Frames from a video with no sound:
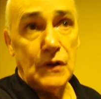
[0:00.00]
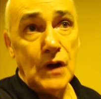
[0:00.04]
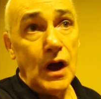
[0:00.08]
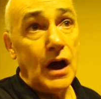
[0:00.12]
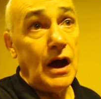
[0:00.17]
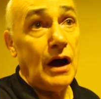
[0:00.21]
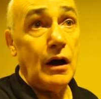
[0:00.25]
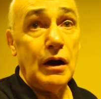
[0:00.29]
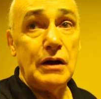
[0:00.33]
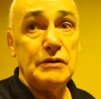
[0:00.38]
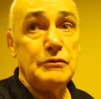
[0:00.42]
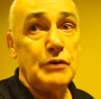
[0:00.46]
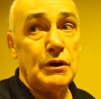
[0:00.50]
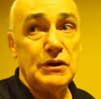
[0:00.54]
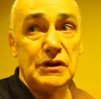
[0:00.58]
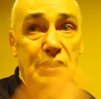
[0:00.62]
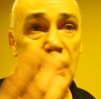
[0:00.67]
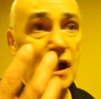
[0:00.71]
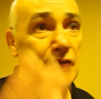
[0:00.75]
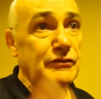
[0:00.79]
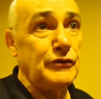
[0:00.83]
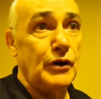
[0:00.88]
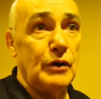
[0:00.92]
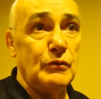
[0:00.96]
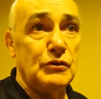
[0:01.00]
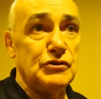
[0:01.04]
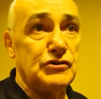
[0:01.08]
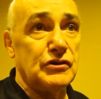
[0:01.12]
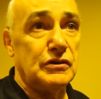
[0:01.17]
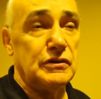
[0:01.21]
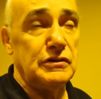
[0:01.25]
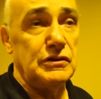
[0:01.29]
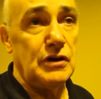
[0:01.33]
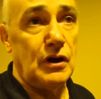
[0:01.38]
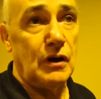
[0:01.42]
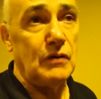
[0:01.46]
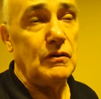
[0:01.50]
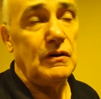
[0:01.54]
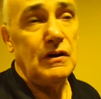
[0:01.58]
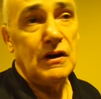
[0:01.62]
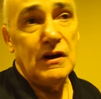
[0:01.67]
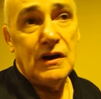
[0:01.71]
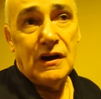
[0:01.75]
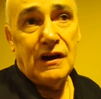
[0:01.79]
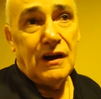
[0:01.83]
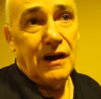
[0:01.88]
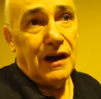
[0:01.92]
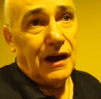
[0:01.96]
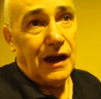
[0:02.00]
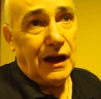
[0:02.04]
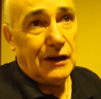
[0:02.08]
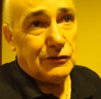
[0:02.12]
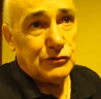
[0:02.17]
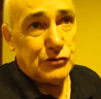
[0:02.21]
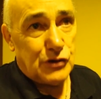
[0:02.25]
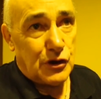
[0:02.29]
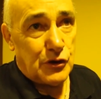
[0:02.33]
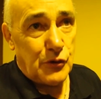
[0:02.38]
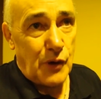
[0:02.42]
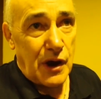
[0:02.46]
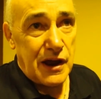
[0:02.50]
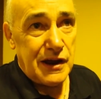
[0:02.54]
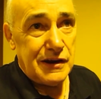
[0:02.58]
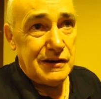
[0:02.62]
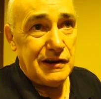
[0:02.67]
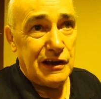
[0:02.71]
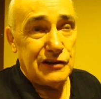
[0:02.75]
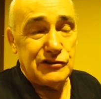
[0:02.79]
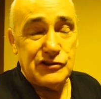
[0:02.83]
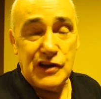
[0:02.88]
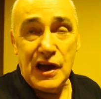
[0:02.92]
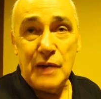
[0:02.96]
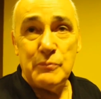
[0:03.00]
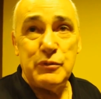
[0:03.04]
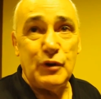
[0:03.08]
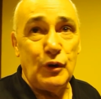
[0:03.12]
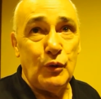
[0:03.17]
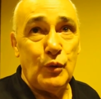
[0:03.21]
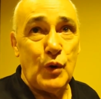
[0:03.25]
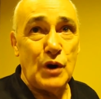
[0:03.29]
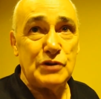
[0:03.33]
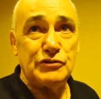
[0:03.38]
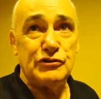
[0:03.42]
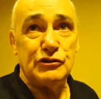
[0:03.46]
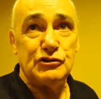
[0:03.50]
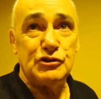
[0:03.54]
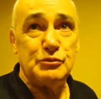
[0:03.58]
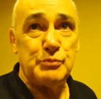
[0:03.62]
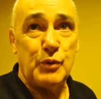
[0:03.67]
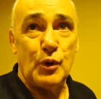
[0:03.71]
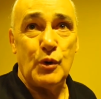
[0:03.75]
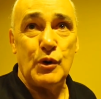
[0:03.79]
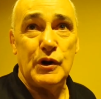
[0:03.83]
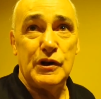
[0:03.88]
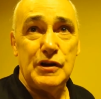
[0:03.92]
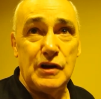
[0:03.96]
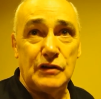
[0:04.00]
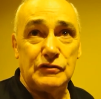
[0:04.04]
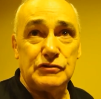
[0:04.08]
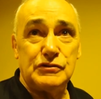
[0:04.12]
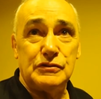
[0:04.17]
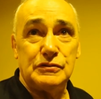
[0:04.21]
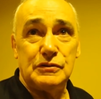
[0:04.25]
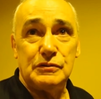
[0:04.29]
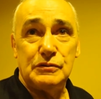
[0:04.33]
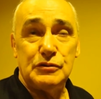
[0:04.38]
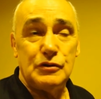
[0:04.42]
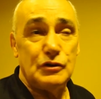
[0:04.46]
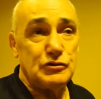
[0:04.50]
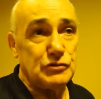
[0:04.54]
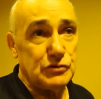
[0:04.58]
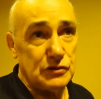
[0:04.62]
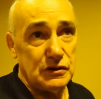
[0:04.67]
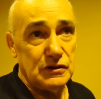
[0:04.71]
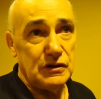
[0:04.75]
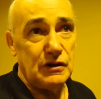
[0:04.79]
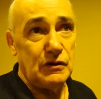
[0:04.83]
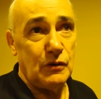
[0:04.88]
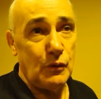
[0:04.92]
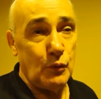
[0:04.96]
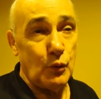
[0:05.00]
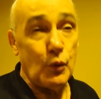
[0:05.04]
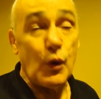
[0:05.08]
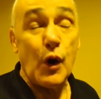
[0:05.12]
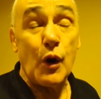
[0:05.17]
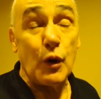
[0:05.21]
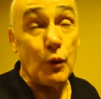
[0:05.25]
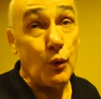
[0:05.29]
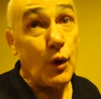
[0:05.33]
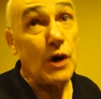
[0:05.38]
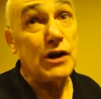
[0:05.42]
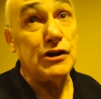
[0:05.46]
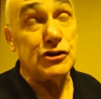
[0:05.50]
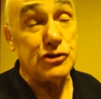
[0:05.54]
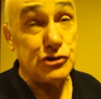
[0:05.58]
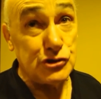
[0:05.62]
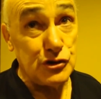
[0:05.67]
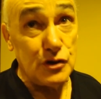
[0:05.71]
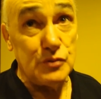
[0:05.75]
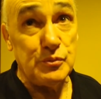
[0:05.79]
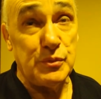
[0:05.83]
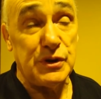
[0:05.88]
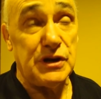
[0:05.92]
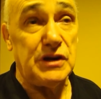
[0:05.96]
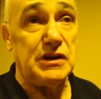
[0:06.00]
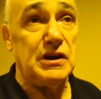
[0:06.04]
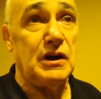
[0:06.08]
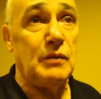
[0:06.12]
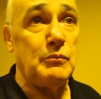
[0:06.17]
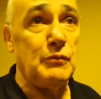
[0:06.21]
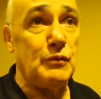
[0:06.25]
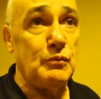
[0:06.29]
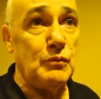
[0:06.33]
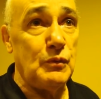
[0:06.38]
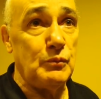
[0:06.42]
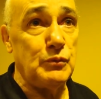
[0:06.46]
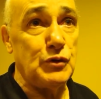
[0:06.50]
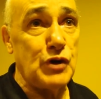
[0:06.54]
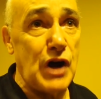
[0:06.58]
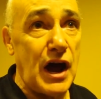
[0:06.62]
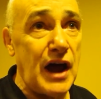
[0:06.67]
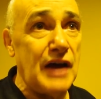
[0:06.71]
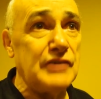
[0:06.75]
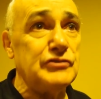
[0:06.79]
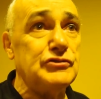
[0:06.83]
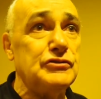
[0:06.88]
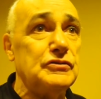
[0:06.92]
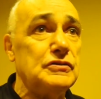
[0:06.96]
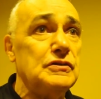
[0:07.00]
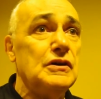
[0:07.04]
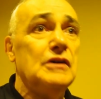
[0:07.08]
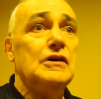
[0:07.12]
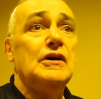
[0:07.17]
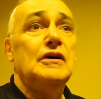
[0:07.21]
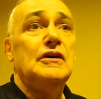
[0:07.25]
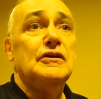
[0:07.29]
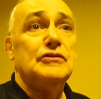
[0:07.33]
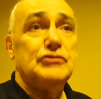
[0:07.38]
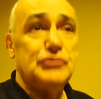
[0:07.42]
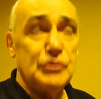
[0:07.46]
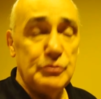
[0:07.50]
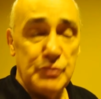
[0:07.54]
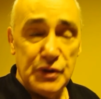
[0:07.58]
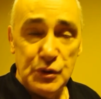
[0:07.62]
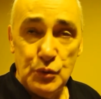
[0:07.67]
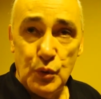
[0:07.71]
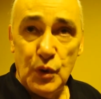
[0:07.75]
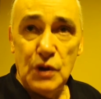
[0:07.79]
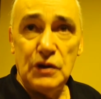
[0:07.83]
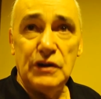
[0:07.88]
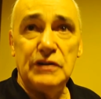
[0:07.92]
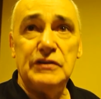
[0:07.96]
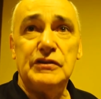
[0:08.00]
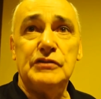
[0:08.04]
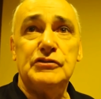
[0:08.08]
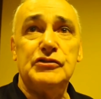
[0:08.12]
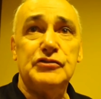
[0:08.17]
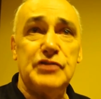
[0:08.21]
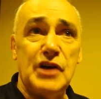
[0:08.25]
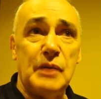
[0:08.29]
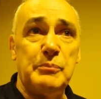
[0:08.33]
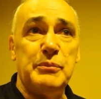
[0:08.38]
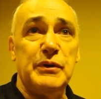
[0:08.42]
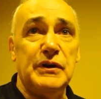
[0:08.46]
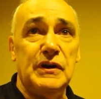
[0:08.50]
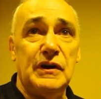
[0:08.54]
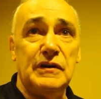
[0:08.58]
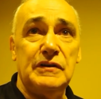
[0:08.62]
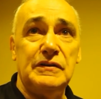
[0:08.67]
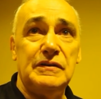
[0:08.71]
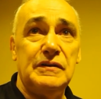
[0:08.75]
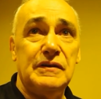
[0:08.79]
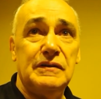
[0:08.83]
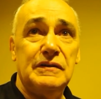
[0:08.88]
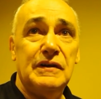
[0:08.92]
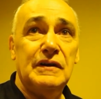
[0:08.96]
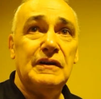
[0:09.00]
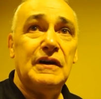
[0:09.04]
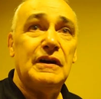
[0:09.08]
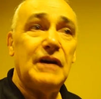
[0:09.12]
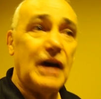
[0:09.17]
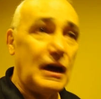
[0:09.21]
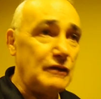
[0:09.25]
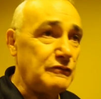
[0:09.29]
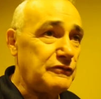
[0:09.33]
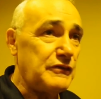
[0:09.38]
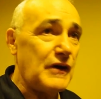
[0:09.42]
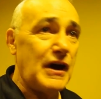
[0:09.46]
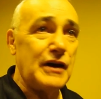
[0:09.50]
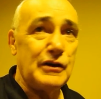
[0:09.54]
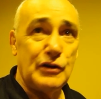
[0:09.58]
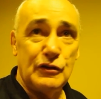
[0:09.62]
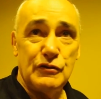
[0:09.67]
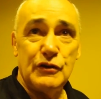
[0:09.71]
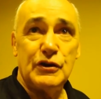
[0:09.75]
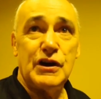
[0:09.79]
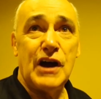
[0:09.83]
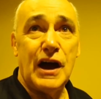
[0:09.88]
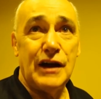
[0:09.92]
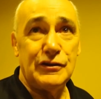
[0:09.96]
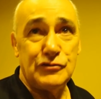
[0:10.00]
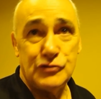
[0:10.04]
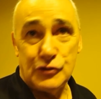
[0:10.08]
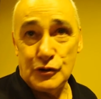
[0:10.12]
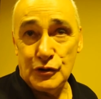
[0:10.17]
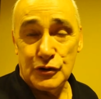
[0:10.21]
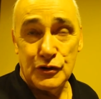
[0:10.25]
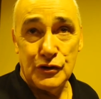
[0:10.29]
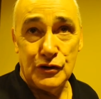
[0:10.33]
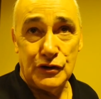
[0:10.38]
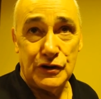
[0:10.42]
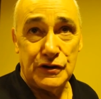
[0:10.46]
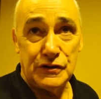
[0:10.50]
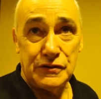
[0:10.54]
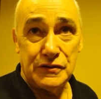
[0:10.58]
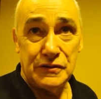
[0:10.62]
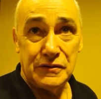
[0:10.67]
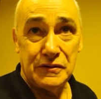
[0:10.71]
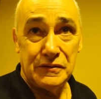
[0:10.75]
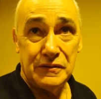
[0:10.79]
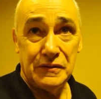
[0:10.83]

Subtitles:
Yeah, I thought it was, you know, it was a great example of what the sport is, you know, or what it should be. Guys should be willing to step in and fight other guys that are good.